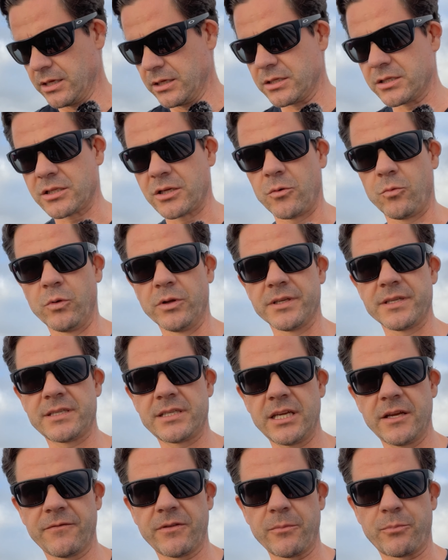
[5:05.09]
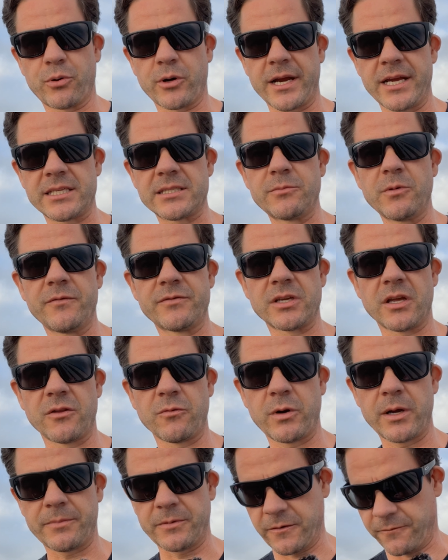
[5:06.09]
So we'll see if the price moves all the
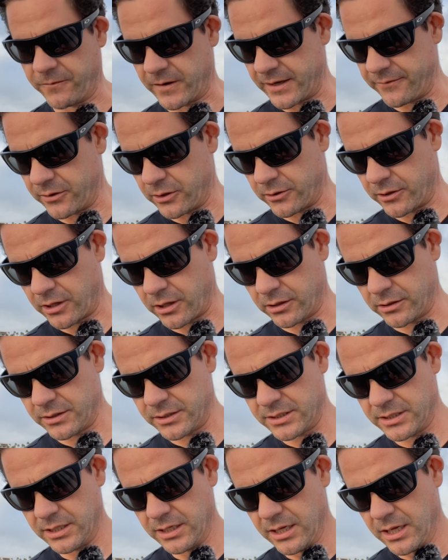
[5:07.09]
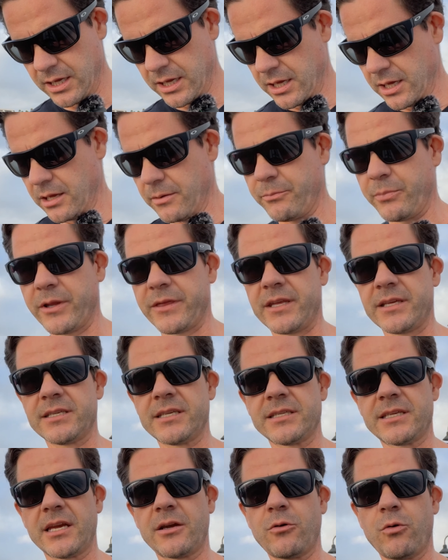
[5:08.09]
way up to $500. But this
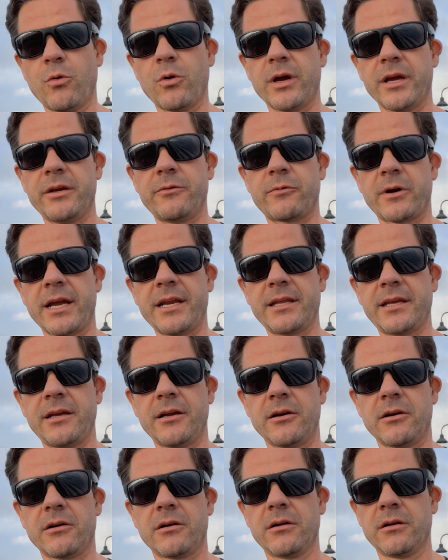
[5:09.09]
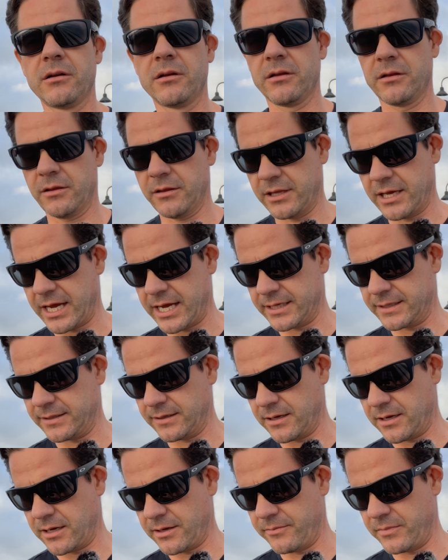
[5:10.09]
is a coin right here that
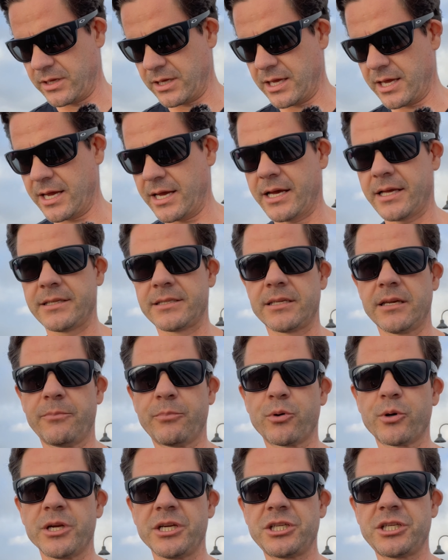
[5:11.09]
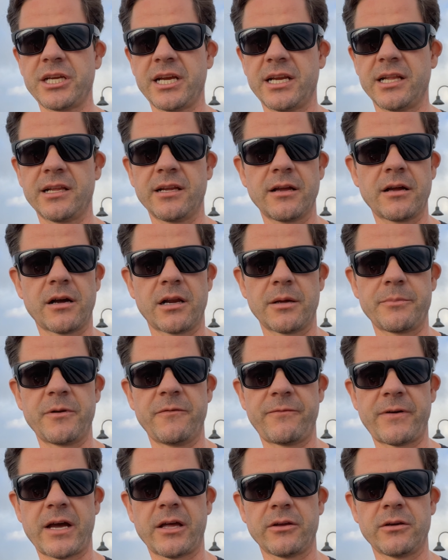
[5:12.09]
has appreciated and gone up
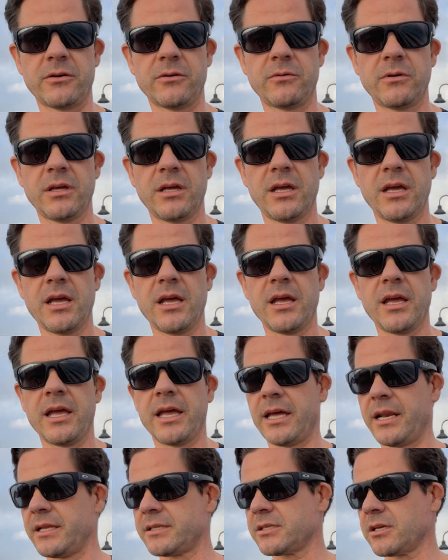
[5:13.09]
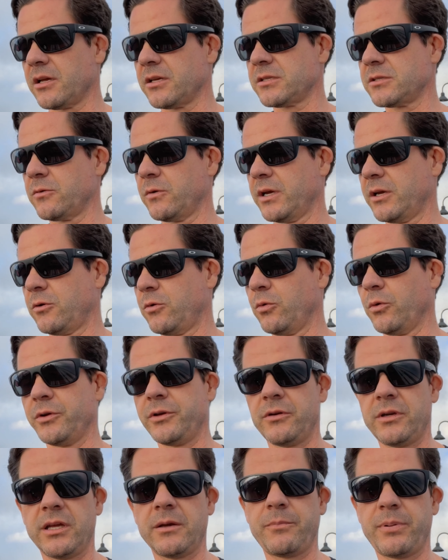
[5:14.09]
in value. And it's also a cool,
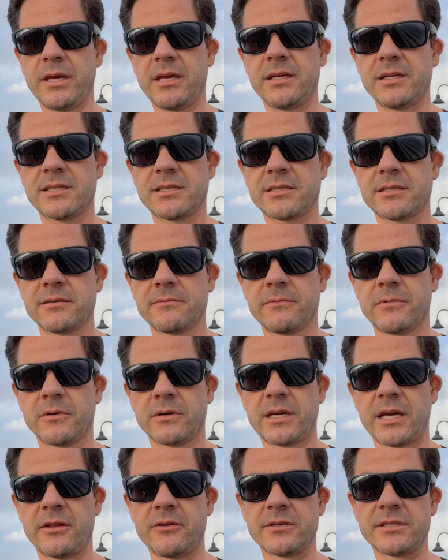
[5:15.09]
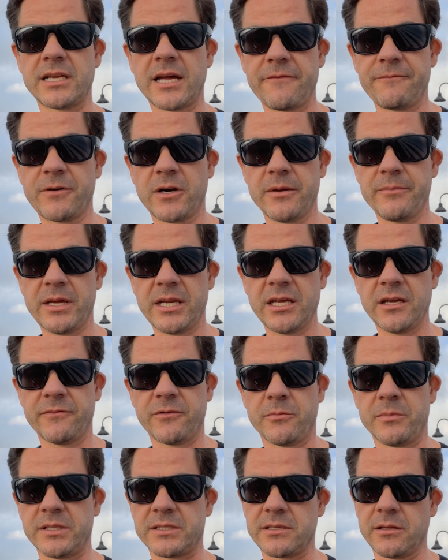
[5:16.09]
unique piece. Okay, there's not very many of
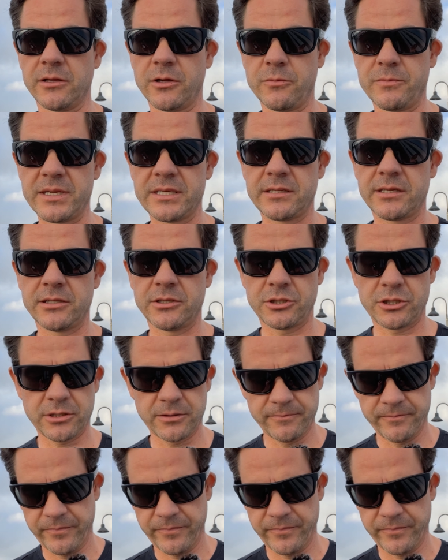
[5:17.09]
them. It's a low mintage.